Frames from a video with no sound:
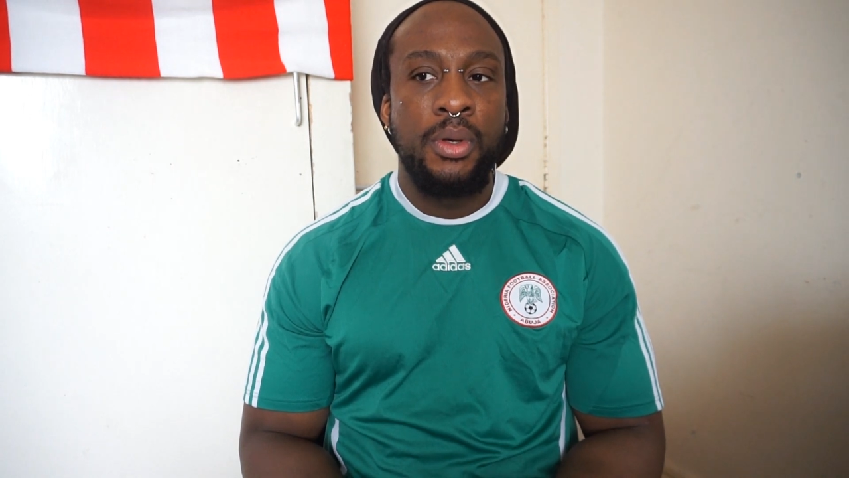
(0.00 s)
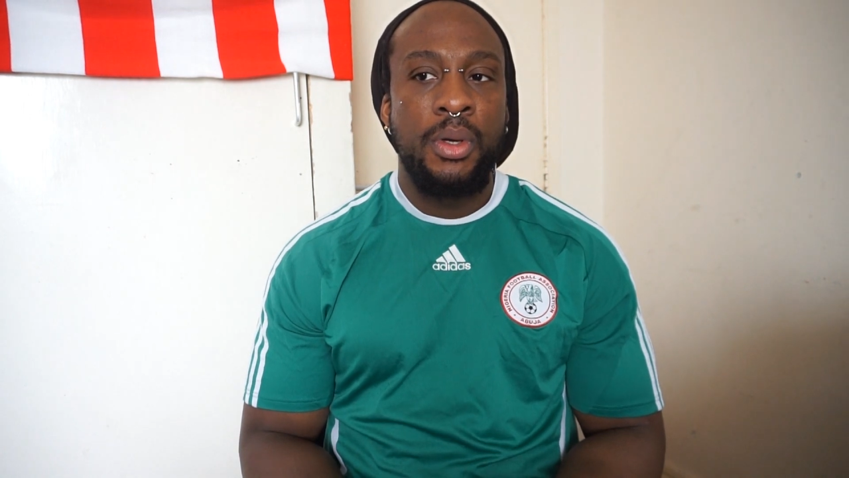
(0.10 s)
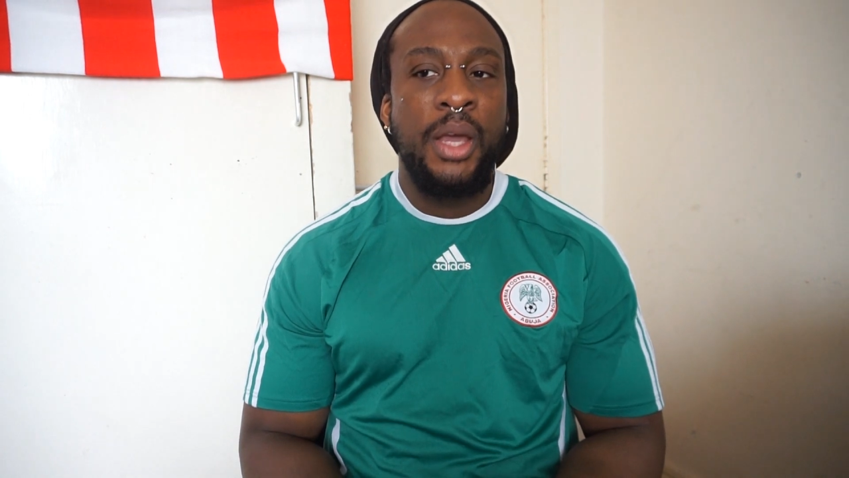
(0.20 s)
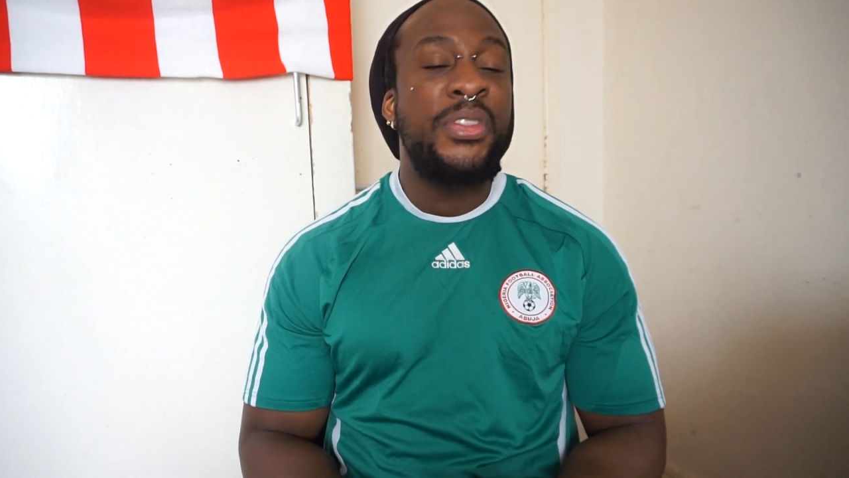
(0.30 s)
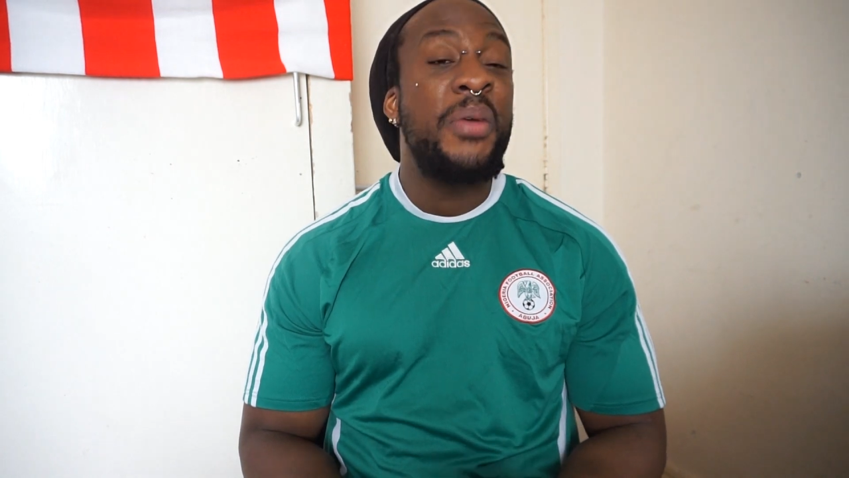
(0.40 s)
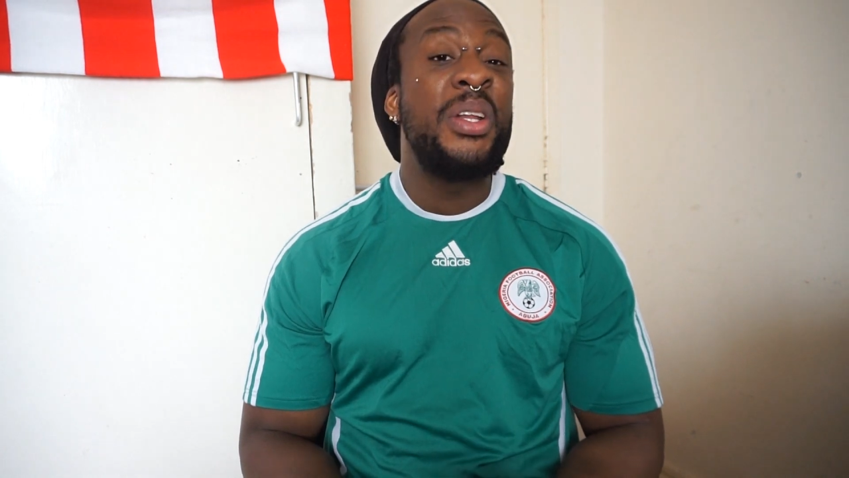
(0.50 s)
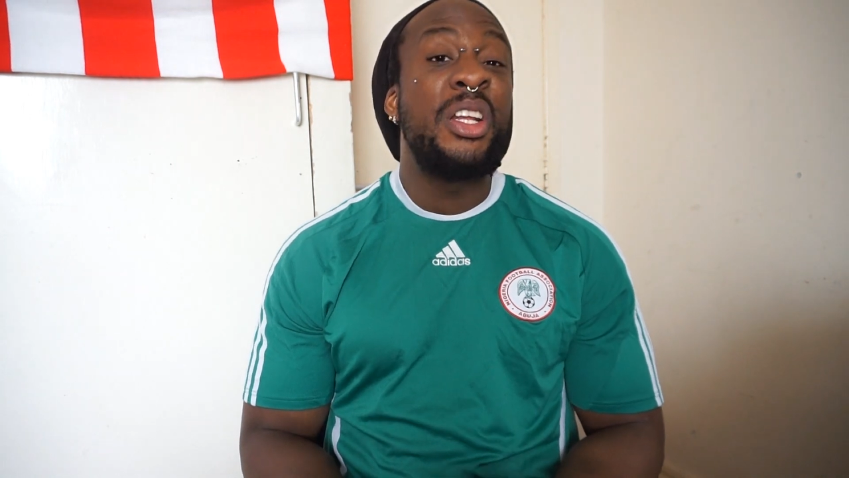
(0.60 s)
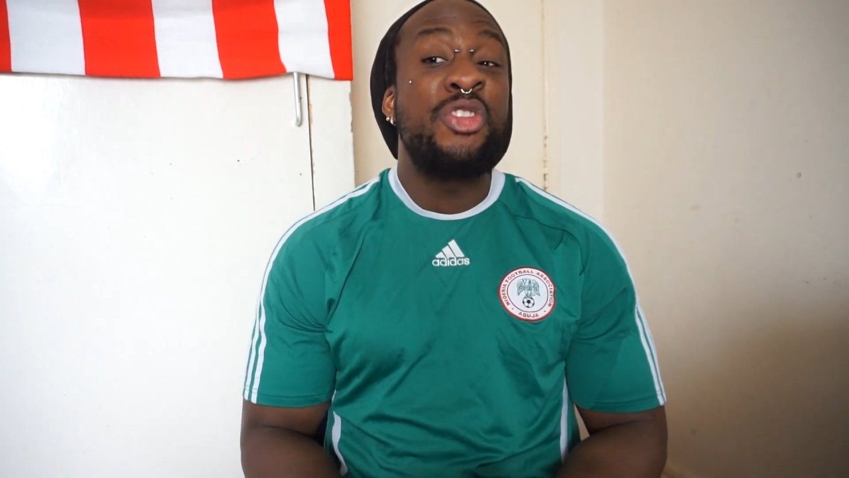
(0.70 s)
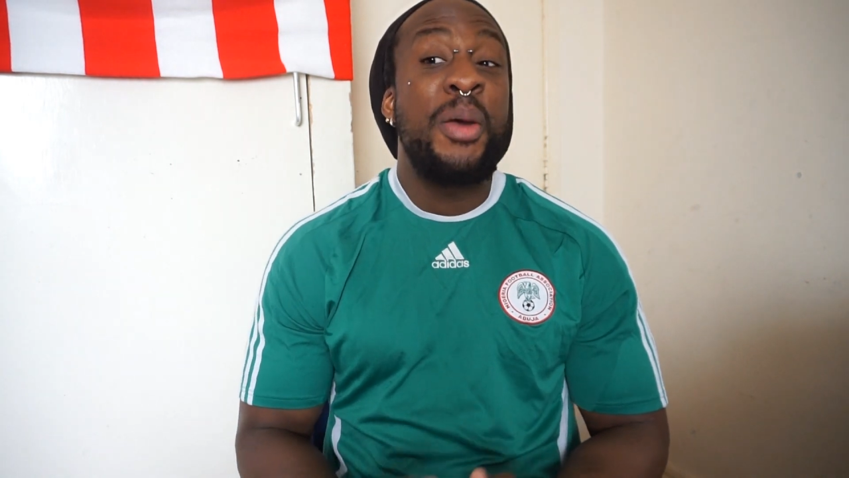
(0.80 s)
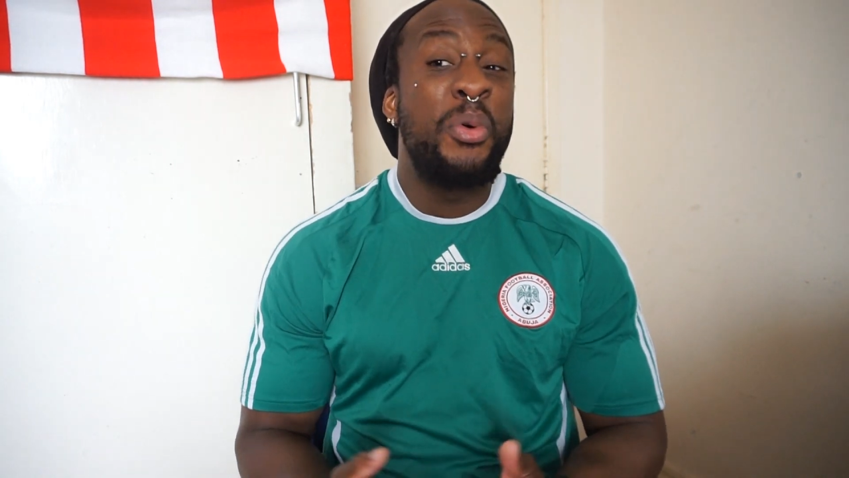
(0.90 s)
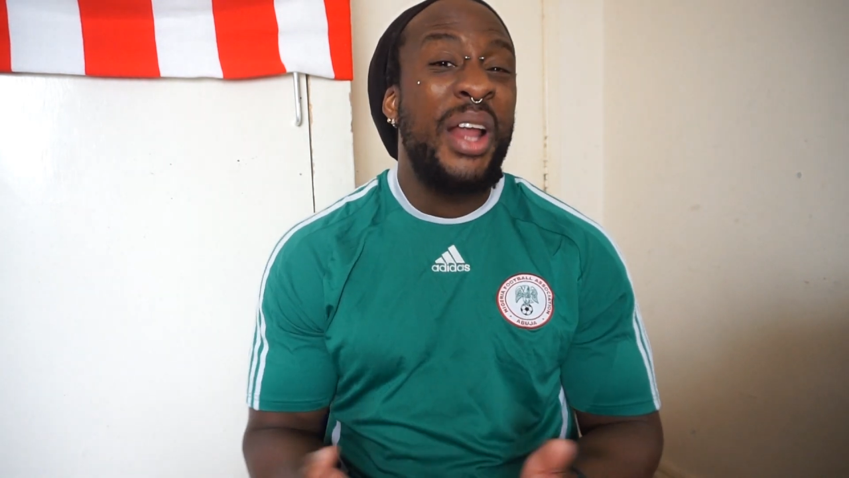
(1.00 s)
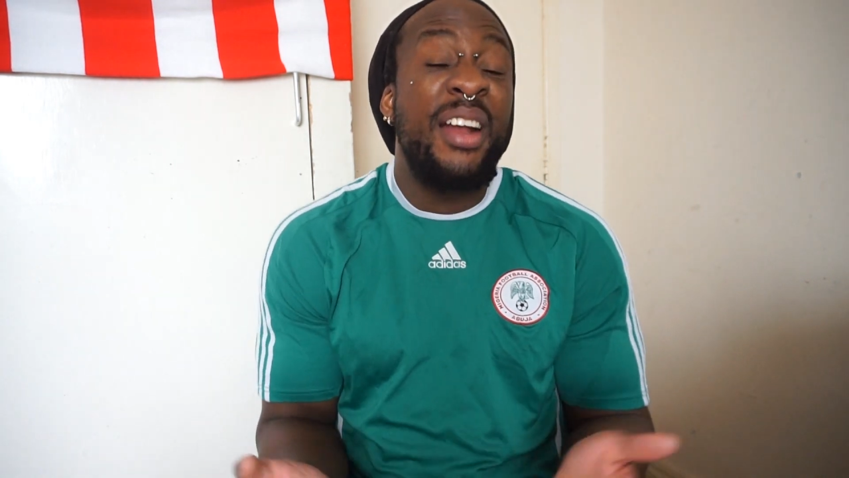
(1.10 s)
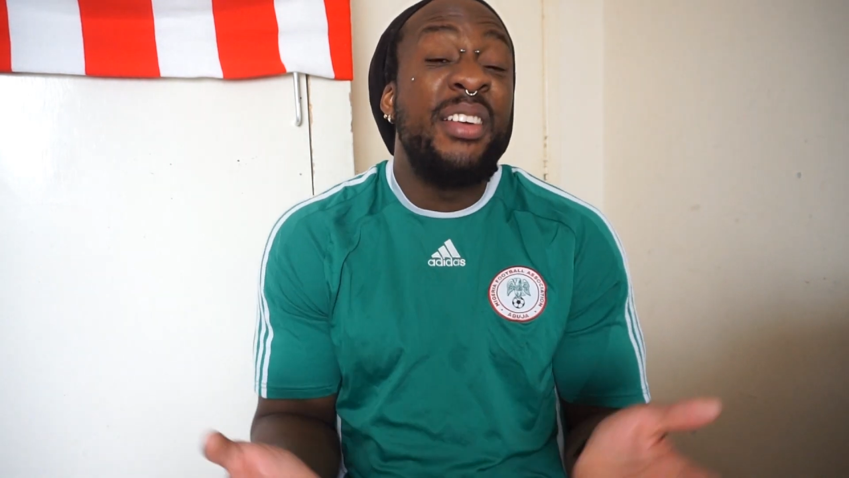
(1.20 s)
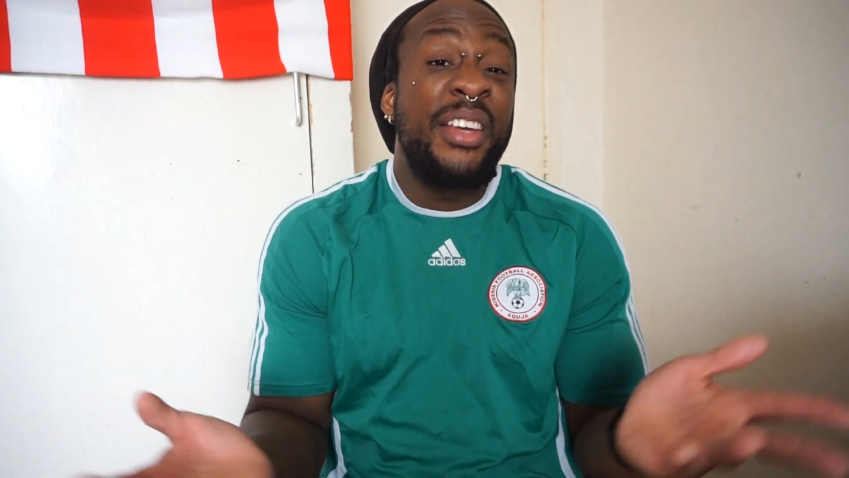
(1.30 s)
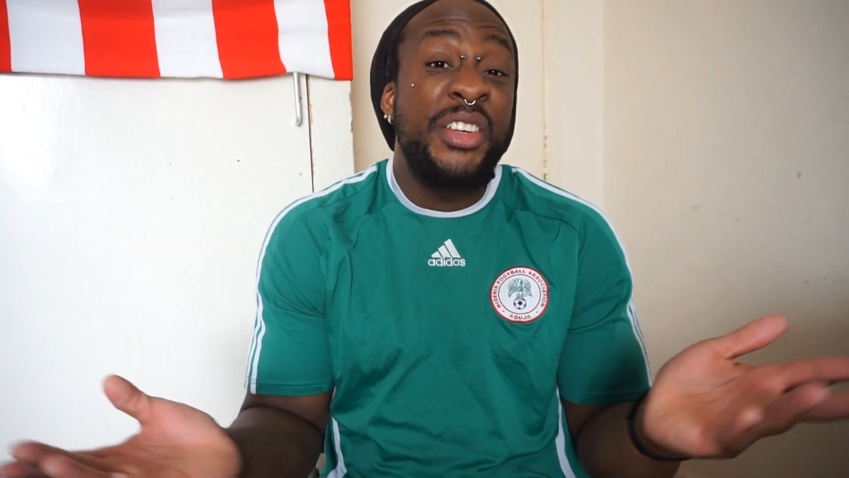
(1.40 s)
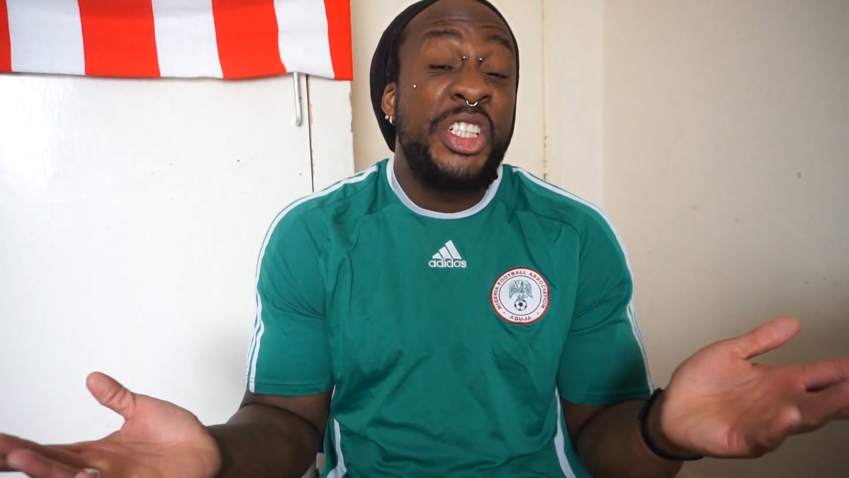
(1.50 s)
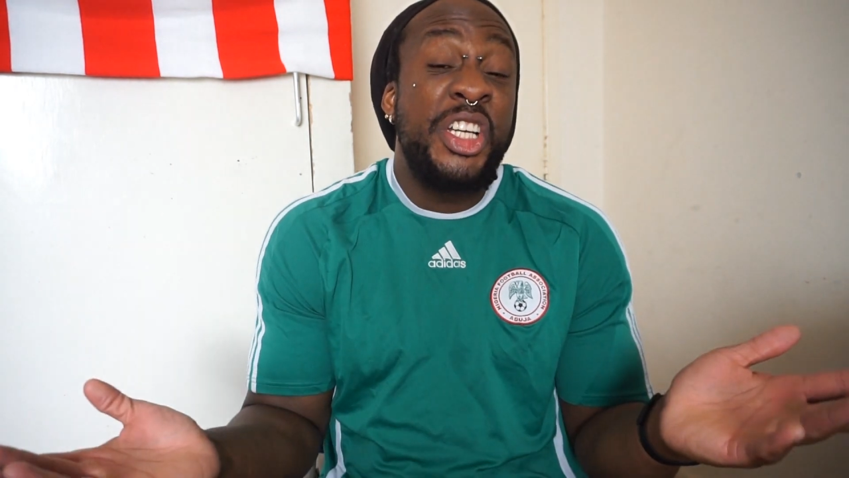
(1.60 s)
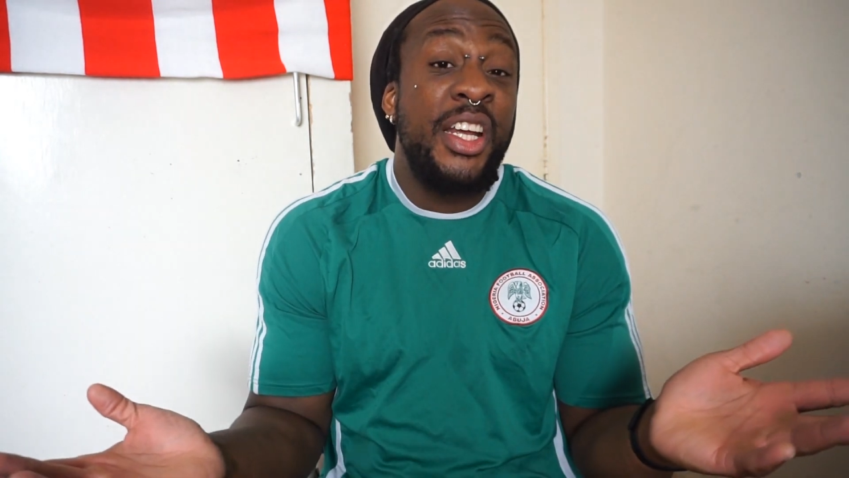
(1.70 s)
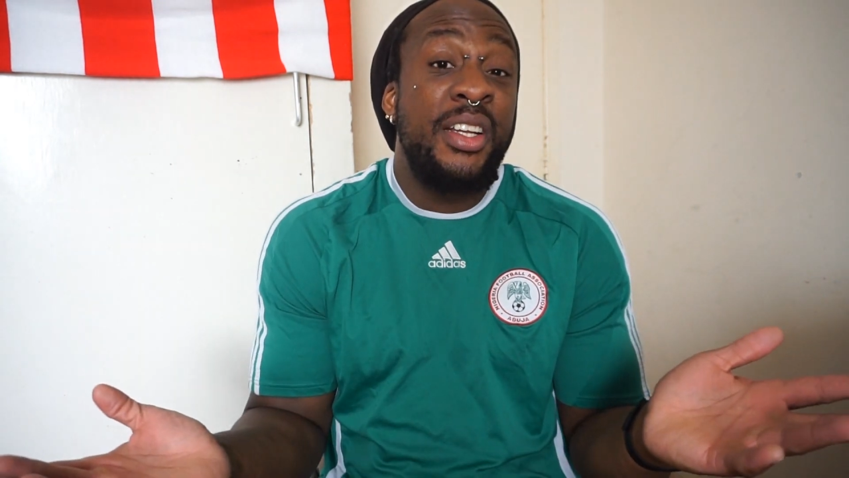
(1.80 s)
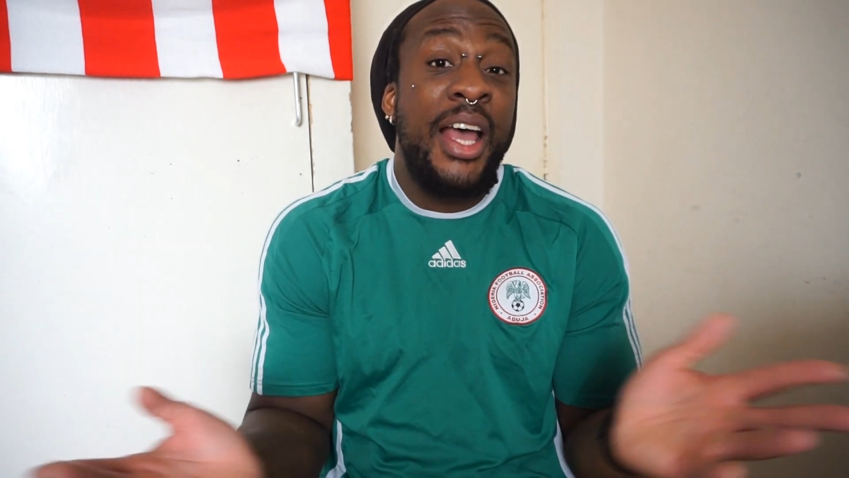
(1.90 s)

If they win the treble, I don't really give a shit.